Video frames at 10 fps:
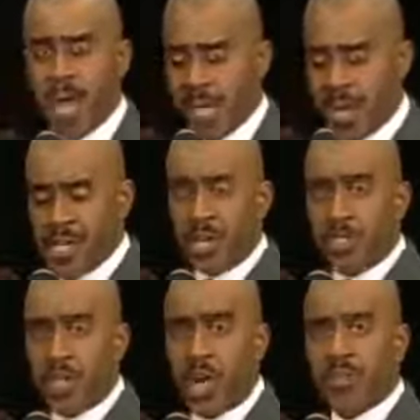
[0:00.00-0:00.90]
and in your
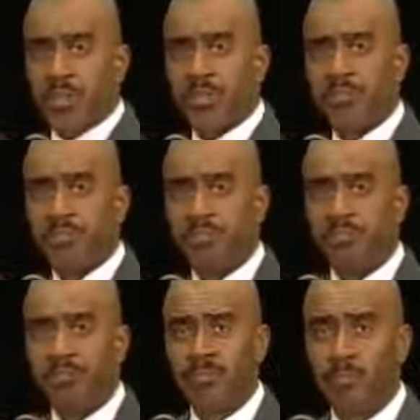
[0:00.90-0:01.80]
church
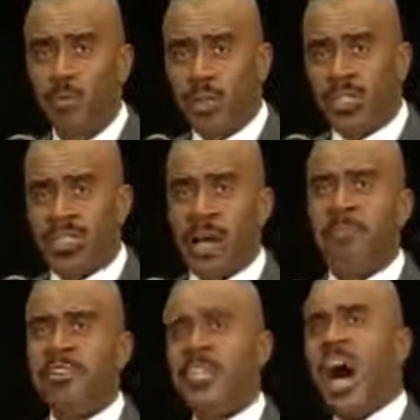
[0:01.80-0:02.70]
Amen. with
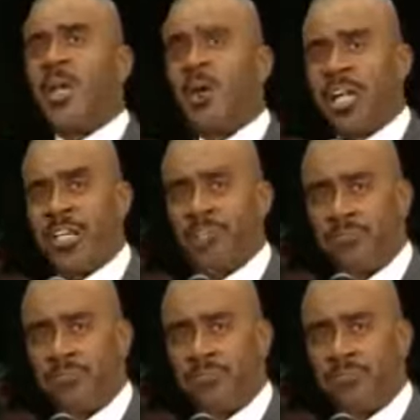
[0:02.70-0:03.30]
some nut on it.